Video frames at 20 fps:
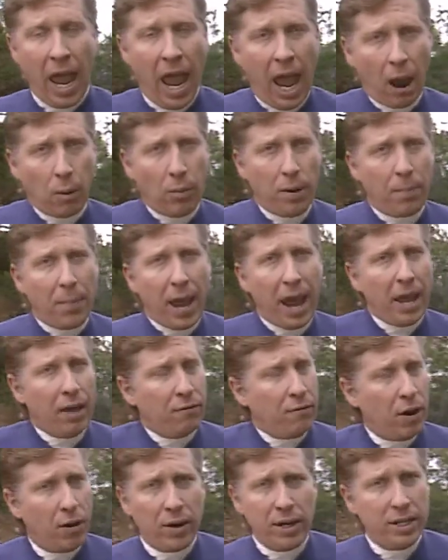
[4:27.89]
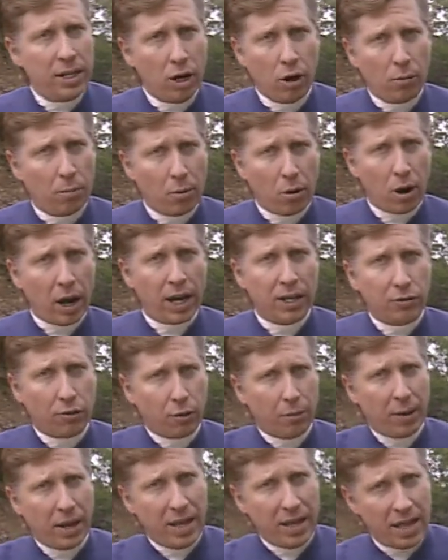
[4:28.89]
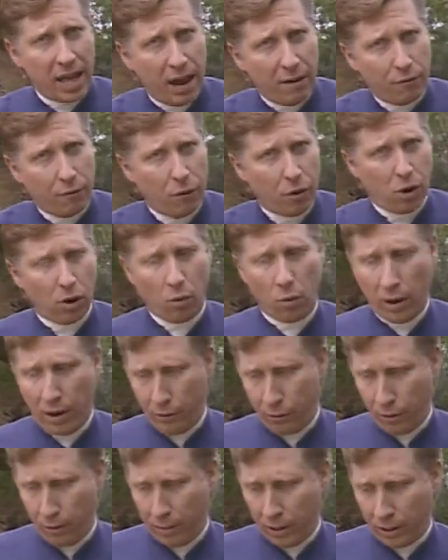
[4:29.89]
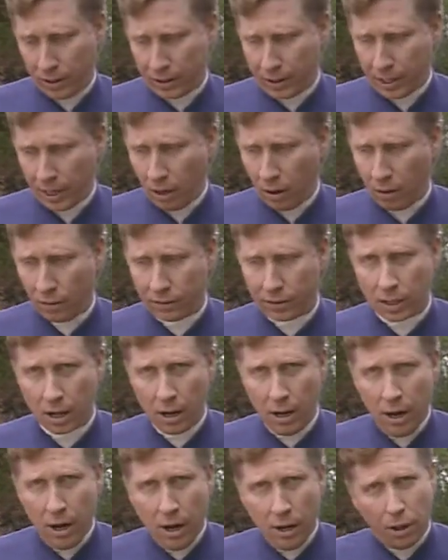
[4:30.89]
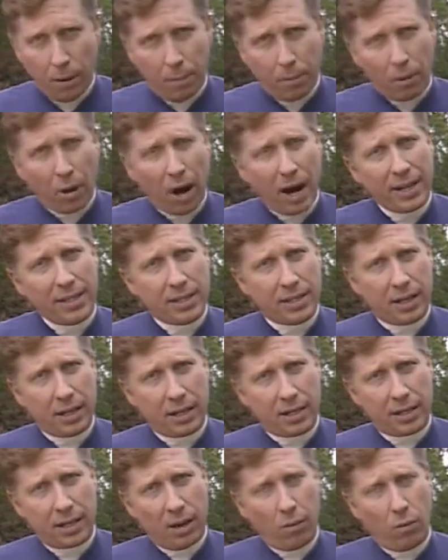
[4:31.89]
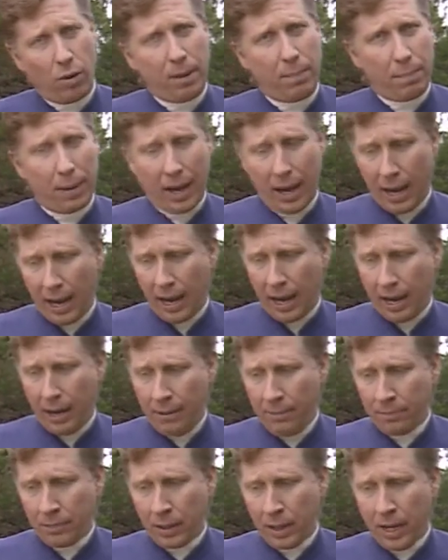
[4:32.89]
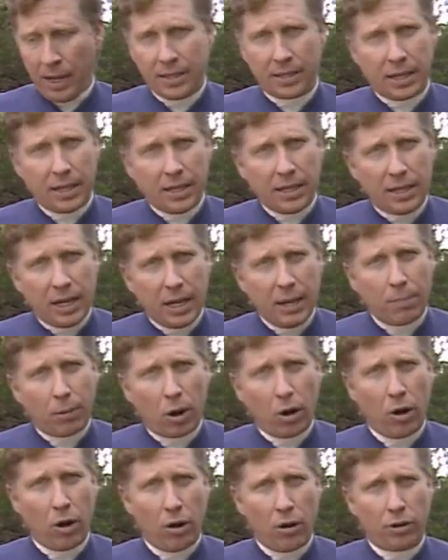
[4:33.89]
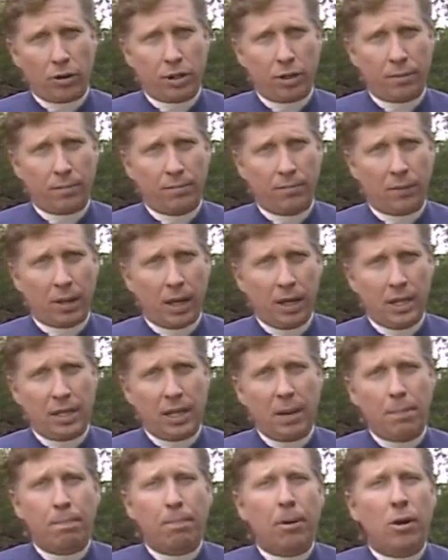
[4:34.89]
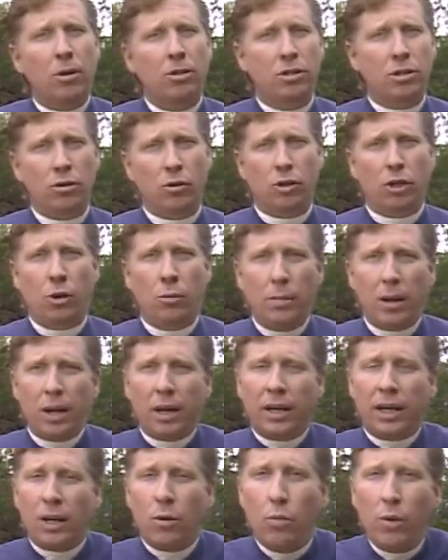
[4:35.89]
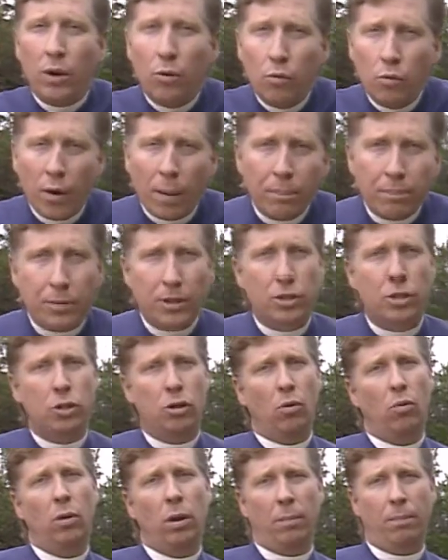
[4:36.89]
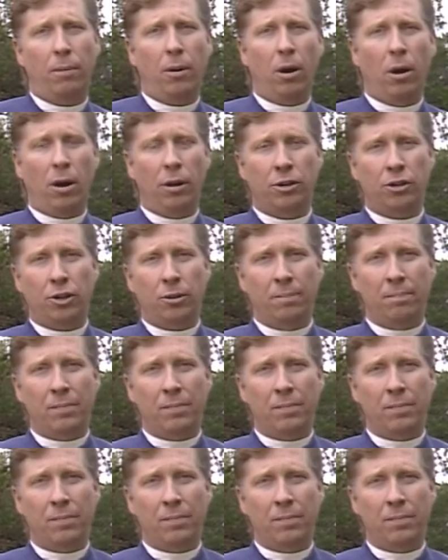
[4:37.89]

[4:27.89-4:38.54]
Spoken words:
And we pay a very dear price for being that far away from ourselves. The price is that we pay is in deep hurt, in deep personal humility. We rip the soul apart.